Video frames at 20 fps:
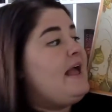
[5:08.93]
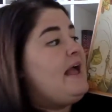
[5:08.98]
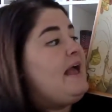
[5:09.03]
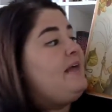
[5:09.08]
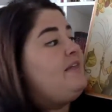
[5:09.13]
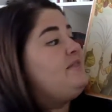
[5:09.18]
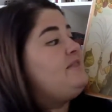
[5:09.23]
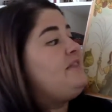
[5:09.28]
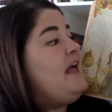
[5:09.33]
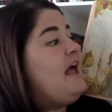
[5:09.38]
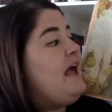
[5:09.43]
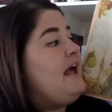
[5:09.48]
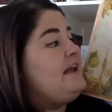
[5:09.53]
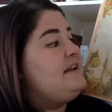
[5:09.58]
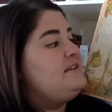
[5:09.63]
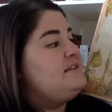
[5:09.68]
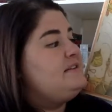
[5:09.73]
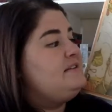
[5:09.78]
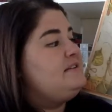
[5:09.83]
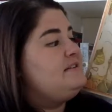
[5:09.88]
And that
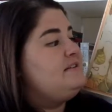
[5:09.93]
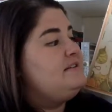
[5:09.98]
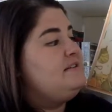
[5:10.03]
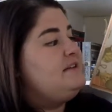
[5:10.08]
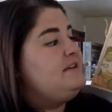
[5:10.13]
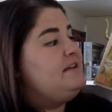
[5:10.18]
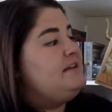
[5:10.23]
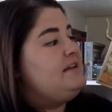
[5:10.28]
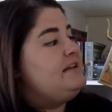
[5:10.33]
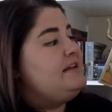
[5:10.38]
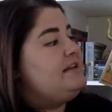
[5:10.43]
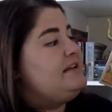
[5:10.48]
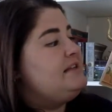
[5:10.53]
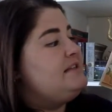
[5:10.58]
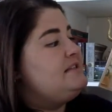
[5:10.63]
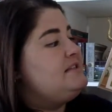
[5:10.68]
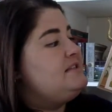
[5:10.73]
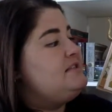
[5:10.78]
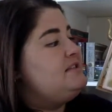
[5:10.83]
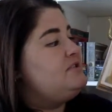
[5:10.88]

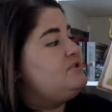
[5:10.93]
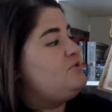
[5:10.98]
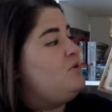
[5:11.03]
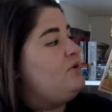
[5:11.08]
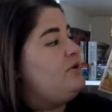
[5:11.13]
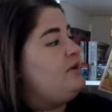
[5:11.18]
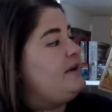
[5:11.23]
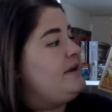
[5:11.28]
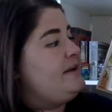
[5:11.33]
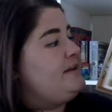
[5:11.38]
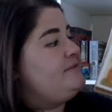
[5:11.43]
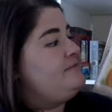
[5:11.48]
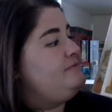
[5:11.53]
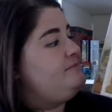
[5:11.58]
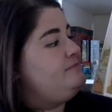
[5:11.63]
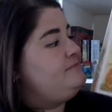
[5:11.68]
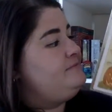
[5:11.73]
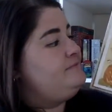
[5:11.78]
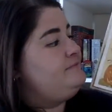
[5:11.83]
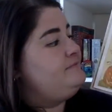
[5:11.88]
is the story
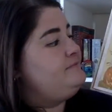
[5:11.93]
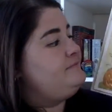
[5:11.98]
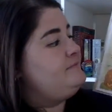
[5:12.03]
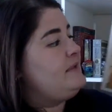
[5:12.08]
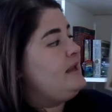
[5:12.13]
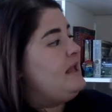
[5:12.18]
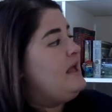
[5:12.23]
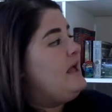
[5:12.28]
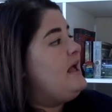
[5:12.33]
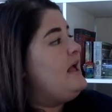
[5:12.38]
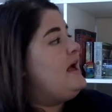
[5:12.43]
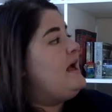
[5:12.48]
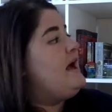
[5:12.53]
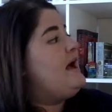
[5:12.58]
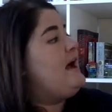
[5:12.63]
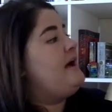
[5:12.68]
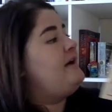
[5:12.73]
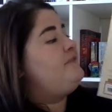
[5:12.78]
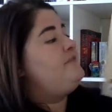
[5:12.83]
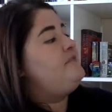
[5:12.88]

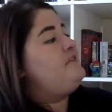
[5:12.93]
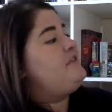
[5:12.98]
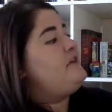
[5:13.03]
of